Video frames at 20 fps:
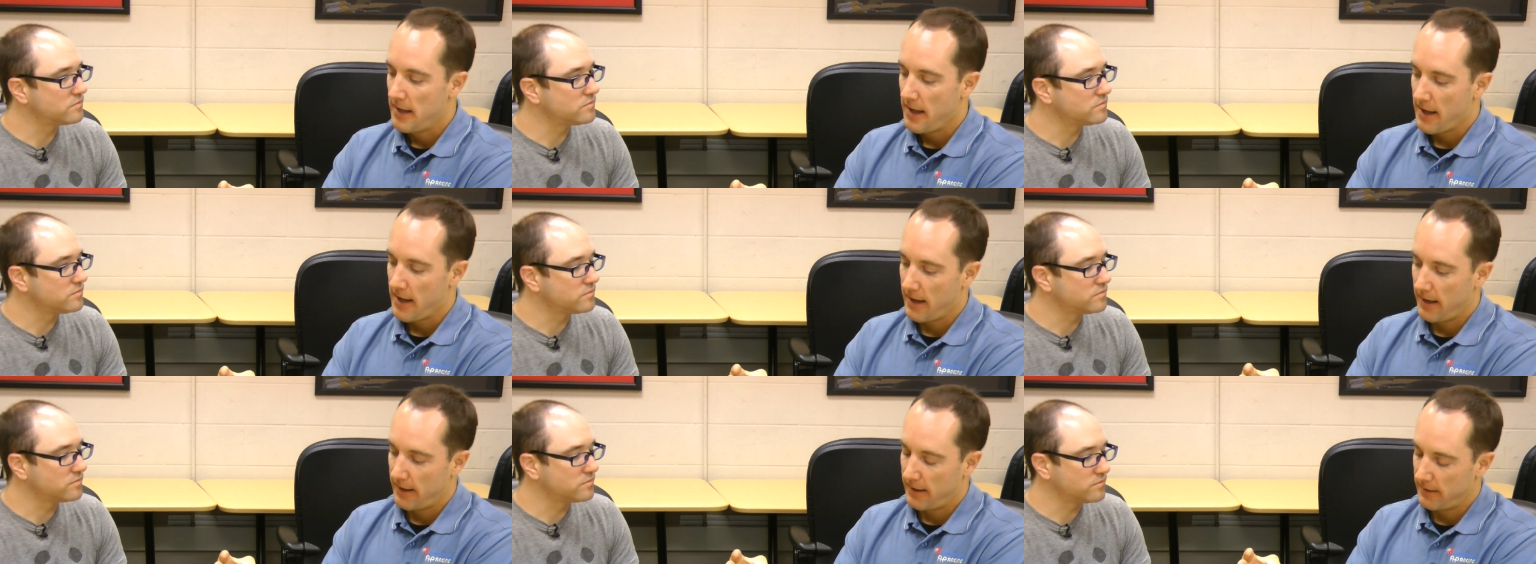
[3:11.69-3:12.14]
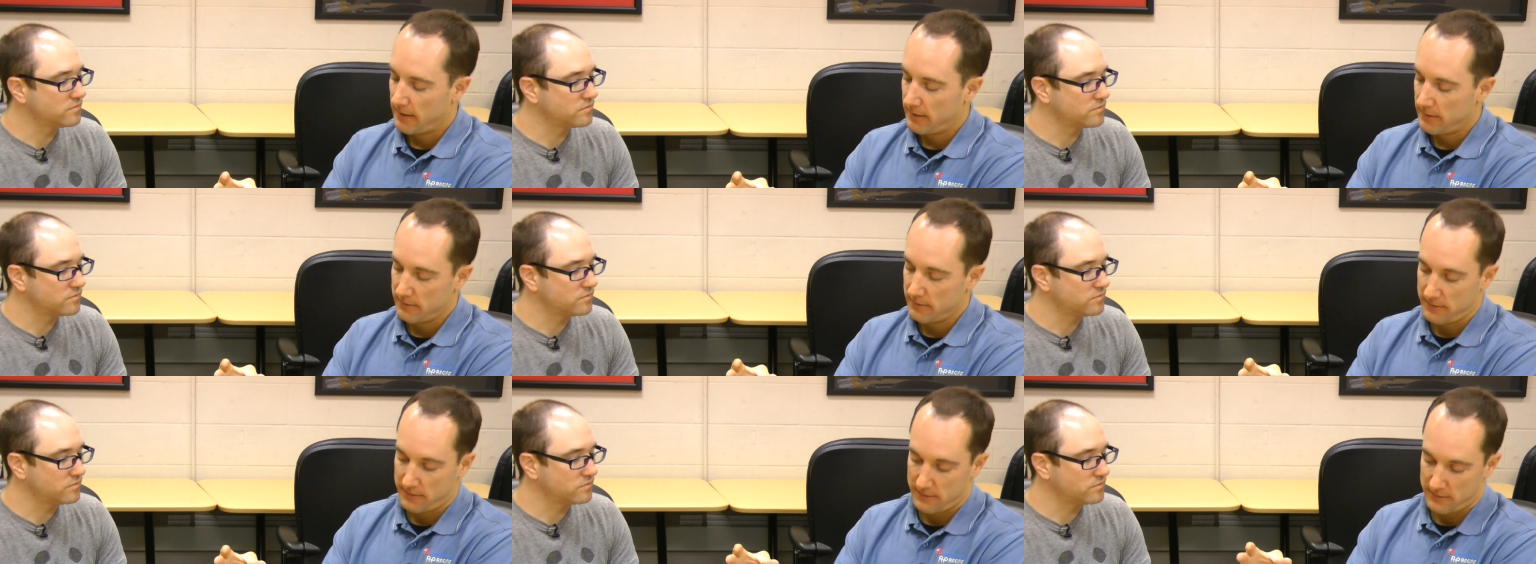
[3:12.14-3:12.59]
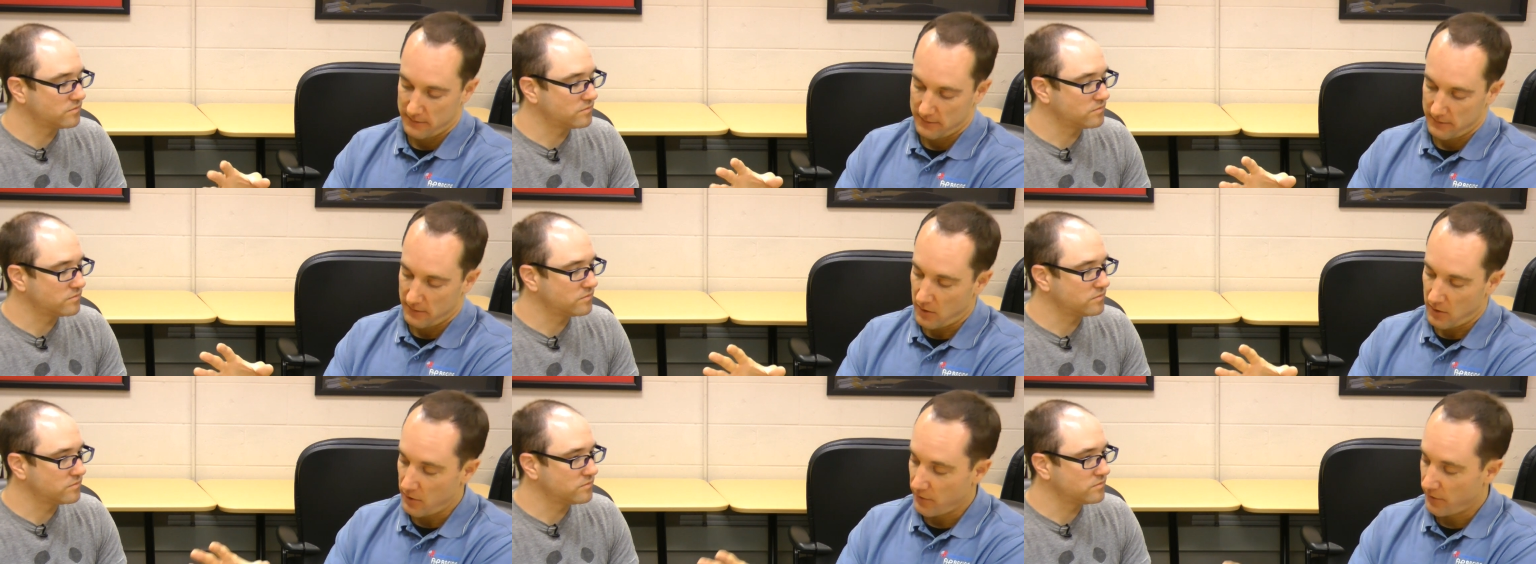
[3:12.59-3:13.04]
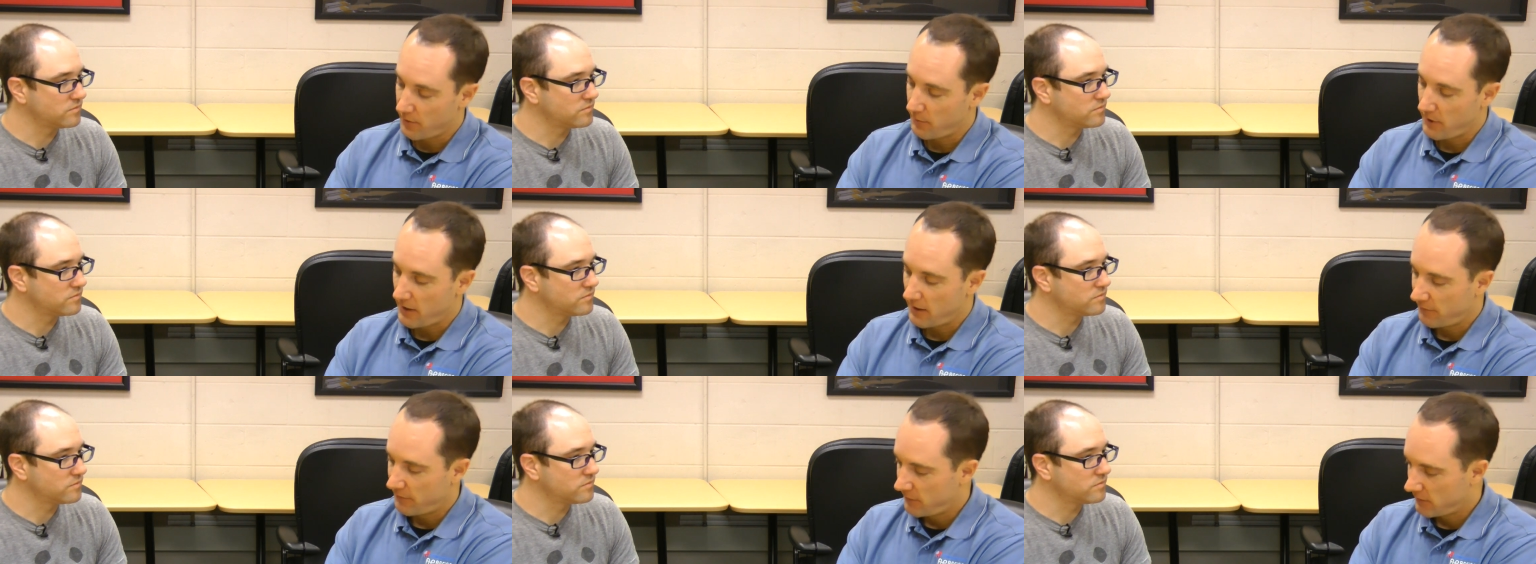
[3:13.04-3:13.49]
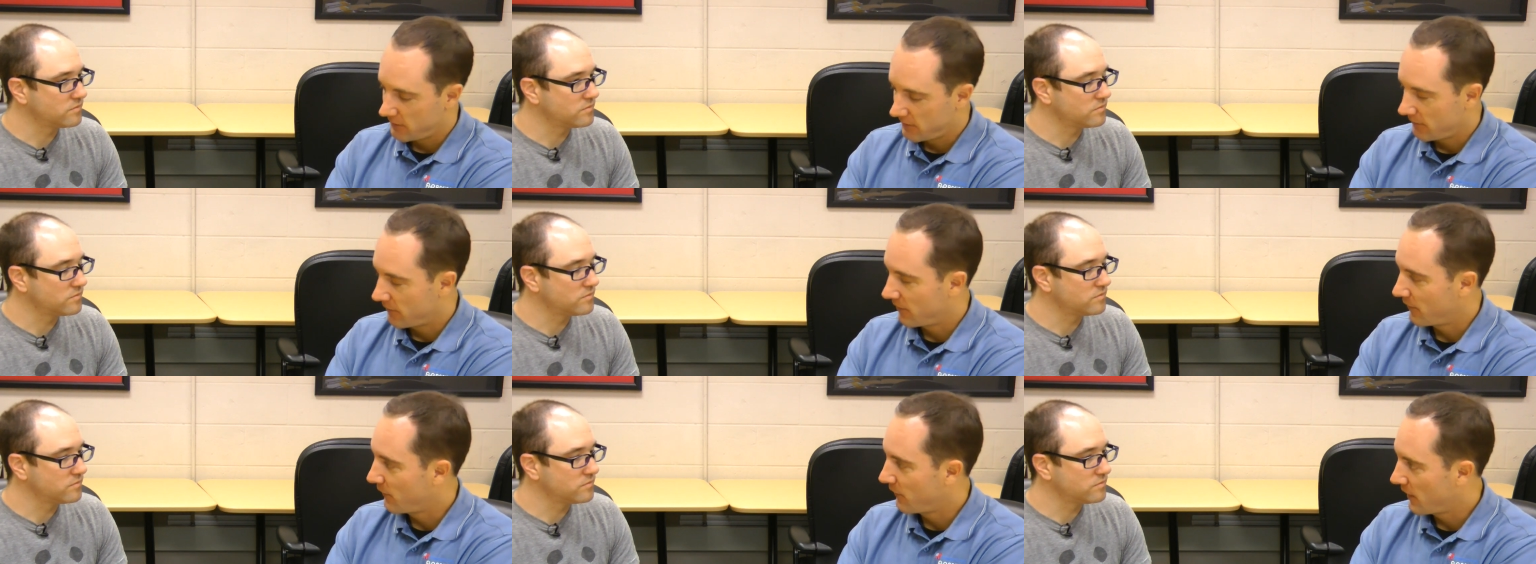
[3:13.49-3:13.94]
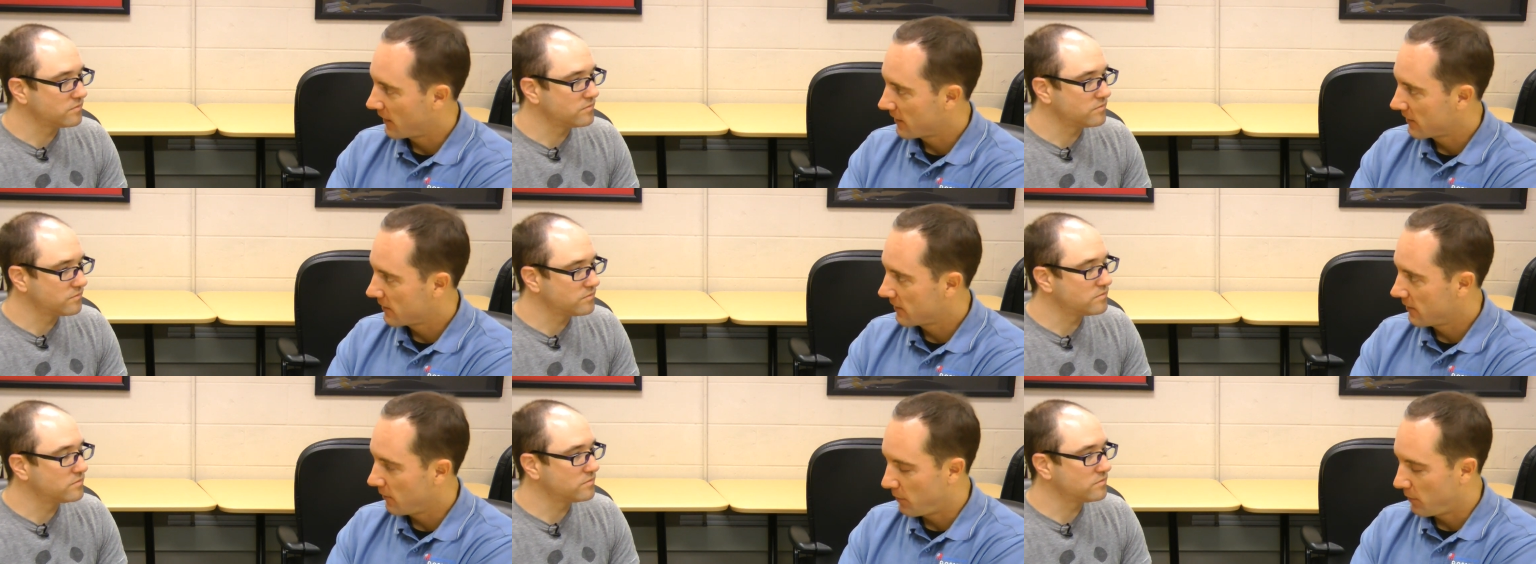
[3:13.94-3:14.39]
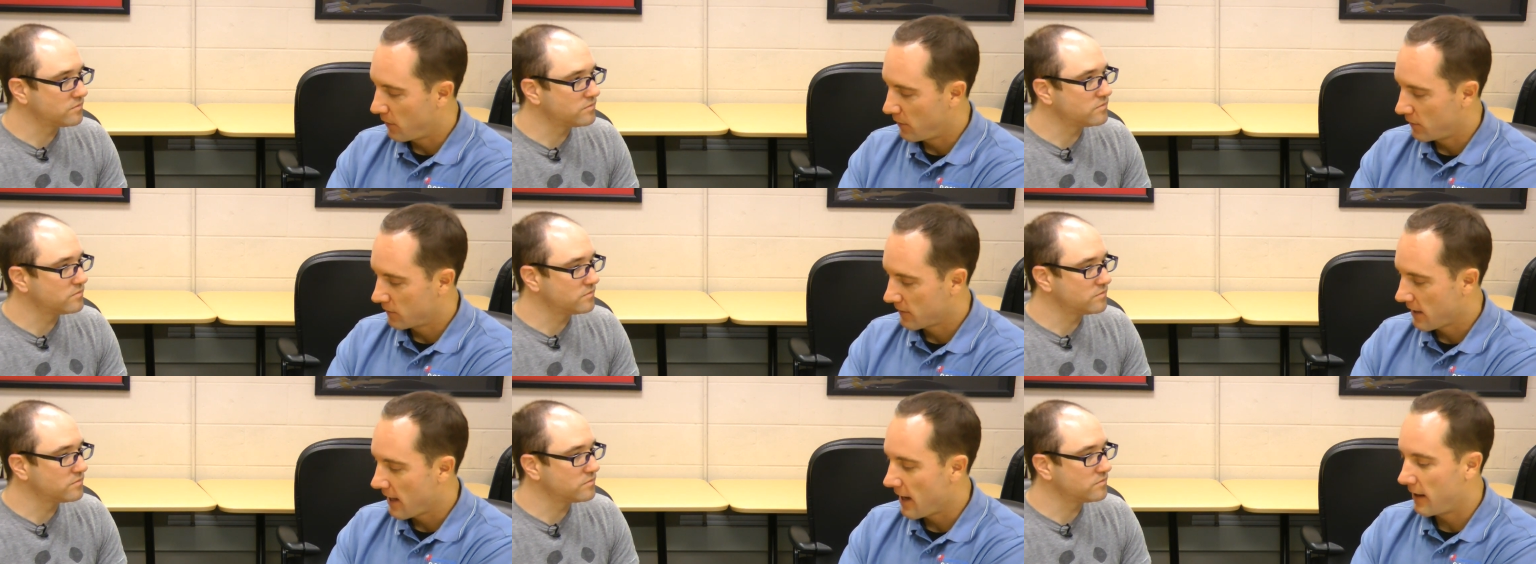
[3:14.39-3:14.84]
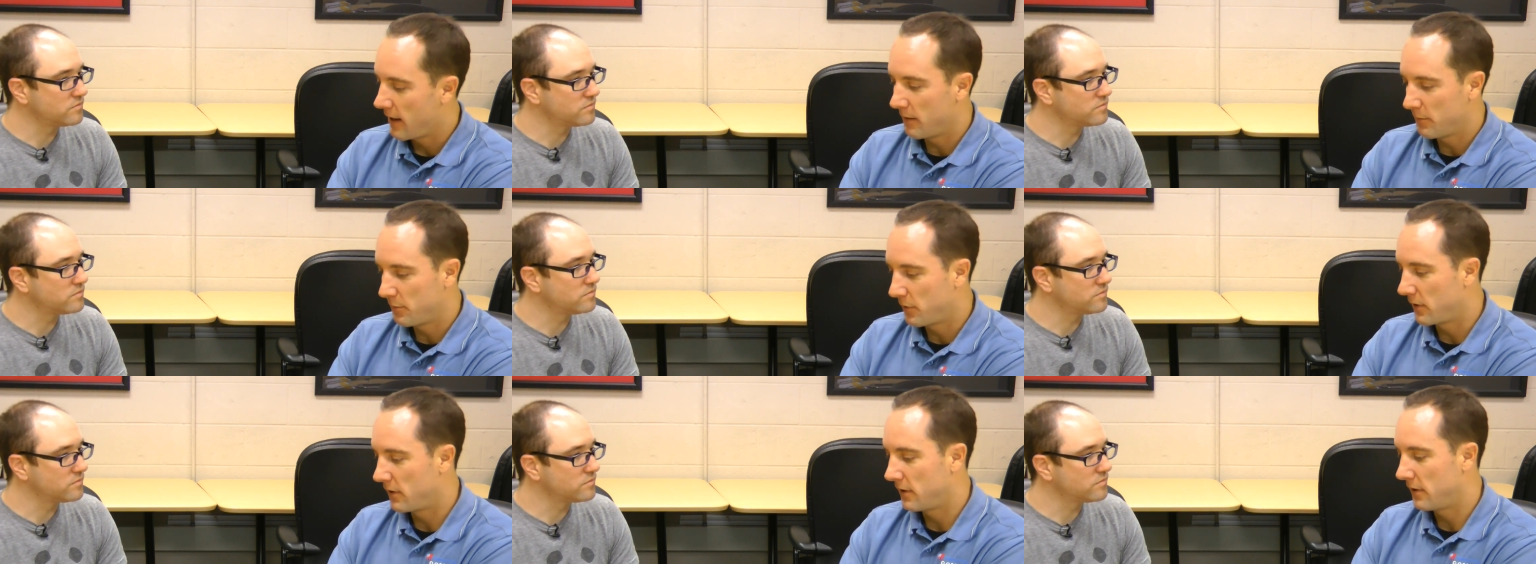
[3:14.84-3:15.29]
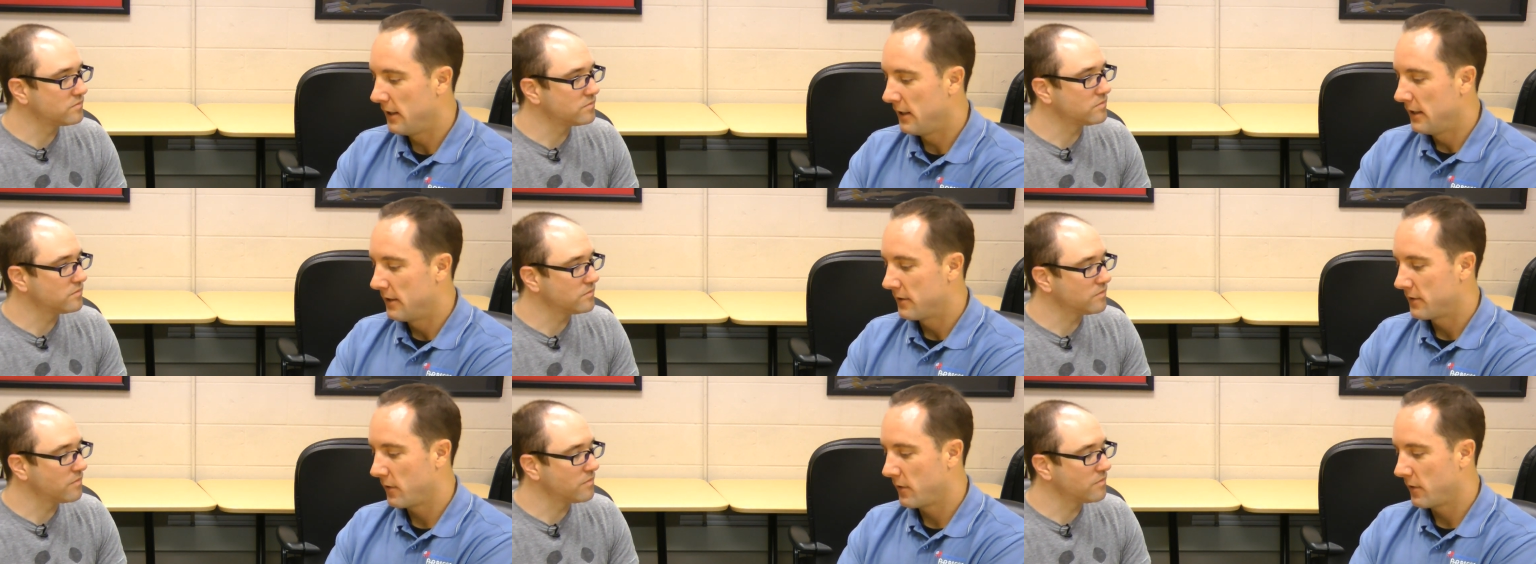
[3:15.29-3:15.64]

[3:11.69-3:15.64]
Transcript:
Speaker 1: and all the benefits of the fixed opposed caliper.